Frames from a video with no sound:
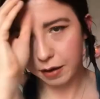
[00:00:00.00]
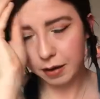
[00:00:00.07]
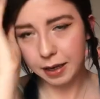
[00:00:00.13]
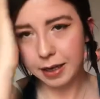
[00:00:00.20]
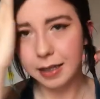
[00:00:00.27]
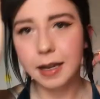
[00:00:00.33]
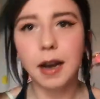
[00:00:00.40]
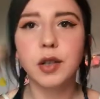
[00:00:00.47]

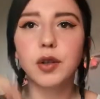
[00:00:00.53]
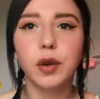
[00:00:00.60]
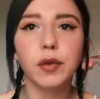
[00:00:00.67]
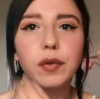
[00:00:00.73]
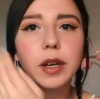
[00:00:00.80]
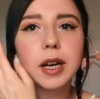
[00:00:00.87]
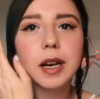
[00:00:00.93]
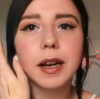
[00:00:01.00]
Like I said, I
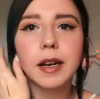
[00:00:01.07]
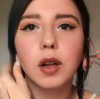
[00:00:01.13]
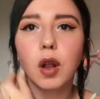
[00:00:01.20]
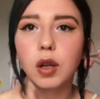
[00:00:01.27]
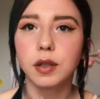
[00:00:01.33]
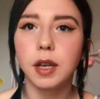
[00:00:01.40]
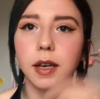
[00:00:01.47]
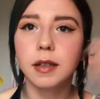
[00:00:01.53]
don't really like
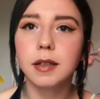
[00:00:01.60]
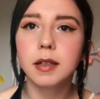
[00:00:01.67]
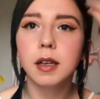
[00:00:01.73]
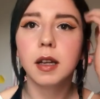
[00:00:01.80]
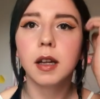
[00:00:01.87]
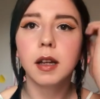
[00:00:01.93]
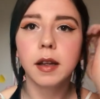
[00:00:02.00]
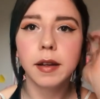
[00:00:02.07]
glosses,
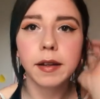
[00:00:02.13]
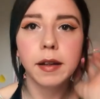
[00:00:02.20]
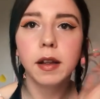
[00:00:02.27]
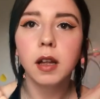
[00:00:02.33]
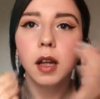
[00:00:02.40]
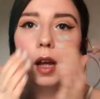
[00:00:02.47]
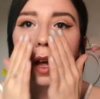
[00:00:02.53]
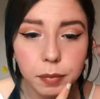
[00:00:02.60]

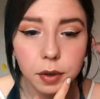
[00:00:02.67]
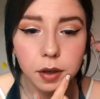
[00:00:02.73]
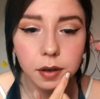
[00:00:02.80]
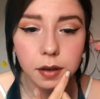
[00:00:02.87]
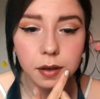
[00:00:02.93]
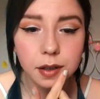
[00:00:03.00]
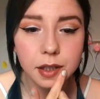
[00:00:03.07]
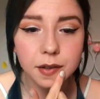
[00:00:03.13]

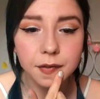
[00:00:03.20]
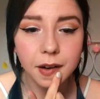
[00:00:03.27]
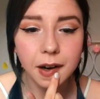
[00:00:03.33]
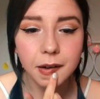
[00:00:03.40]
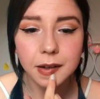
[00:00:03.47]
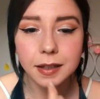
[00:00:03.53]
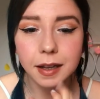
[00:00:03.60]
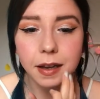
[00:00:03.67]
but as
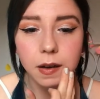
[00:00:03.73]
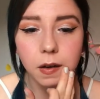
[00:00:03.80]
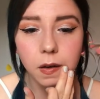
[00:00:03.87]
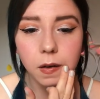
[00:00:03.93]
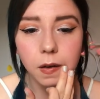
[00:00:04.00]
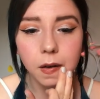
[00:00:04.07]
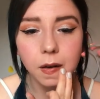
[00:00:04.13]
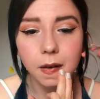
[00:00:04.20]
far as they
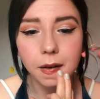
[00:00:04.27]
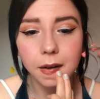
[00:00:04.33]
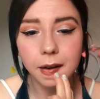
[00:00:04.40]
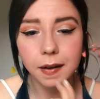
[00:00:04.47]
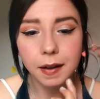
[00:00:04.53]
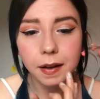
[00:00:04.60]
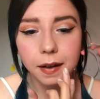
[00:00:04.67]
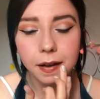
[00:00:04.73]
go,
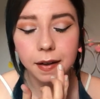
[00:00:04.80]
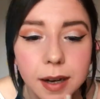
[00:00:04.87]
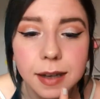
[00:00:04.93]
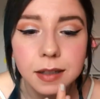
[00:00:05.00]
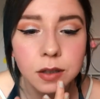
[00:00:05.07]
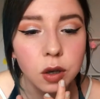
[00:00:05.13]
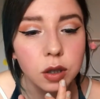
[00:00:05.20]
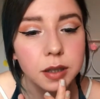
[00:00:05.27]

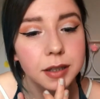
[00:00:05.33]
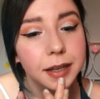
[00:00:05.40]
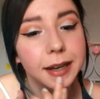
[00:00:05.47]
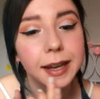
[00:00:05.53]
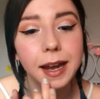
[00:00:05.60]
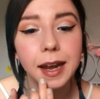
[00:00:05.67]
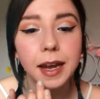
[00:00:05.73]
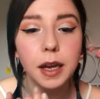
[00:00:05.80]
it's not
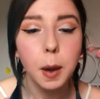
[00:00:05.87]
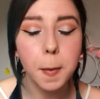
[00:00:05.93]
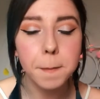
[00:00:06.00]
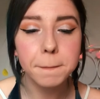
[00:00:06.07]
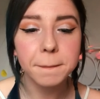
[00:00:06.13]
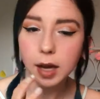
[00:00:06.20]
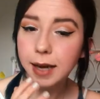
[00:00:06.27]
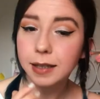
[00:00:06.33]
sticky,
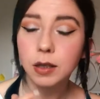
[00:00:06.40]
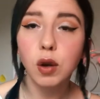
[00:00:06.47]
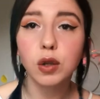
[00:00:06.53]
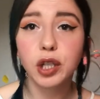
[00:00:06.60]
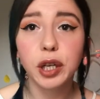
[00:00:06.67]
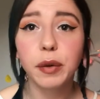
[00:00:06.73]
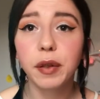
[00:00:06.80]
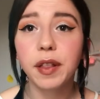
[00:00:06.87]
it's not
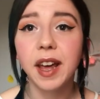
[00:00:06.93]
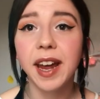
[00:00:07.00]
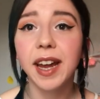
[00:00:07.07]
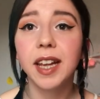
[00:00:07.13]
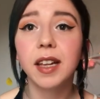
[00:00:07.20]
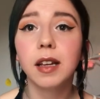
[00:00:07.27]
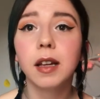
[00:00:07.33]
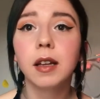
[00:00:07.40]
too
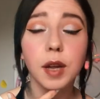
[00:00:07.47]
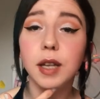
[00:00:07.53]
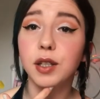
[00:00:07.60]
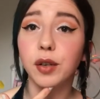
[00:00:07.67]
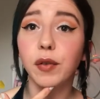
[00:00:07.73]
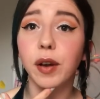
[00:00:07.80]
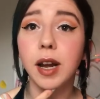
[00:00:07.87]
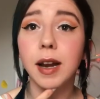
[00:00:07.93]
thick, it's
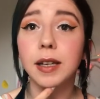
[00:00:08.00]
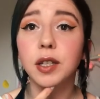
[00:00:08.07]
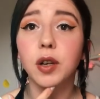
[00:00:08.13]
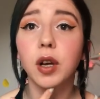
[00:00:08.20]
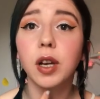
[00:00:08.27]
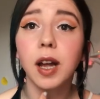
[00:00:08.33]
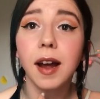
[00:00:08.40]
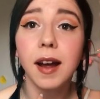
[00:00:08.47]
a really nice
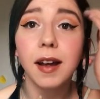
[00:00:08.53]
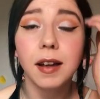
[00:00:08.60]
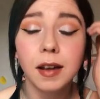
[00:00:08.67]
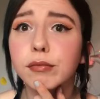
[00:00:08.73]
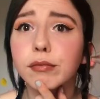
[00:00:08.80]
colour.